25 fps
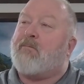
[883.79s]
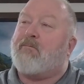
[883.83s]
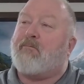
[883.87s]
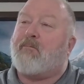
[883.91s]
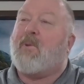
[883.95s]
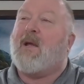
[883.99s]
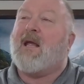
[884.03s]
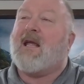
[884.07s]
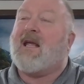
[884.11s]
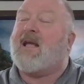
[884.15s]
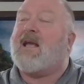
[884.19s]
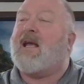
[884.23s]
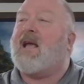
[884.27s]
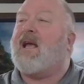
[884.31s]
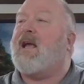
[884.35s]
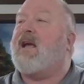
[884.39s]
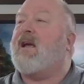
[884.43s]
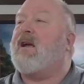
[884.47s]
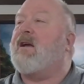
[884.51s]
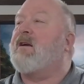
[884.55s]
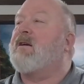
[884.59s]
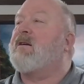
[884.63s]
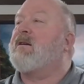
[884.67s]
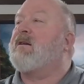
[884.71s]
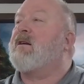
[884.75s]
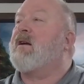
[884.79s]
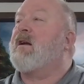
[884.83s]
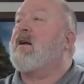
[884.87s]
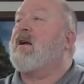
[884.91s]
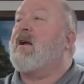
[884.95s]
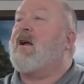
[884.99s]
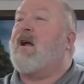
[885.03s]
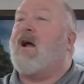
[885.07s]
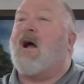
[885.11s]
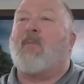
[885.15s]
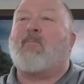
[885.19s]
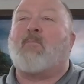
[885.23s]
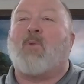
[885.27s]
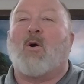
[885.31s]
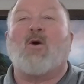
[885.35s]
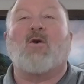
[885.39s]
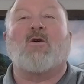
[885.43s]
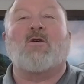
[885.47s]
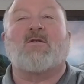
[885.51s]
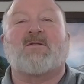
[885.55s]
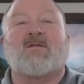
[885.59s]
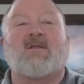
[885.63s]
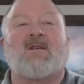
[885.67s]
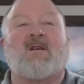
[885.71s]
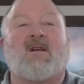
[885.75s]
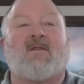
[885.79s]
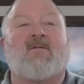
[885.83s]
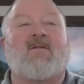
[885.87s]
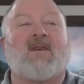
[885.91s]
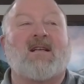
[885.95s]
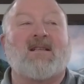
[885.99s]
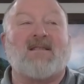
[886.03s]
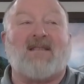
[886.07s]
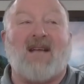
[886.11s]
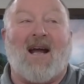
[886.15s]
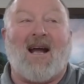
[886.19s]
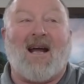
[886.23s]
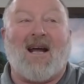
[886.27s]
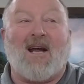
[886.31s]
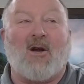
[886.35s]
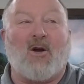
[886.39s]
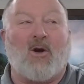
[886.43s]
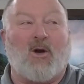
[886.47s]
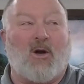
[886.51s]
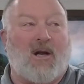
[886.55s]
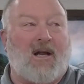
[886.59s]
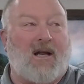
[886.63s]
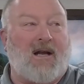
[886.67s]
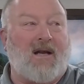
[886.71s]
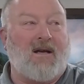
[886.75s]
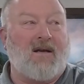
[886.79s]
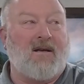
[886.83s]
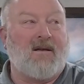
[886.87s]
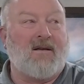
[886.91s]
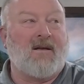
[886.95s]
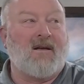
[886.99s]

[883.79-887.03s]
being a person of integrity.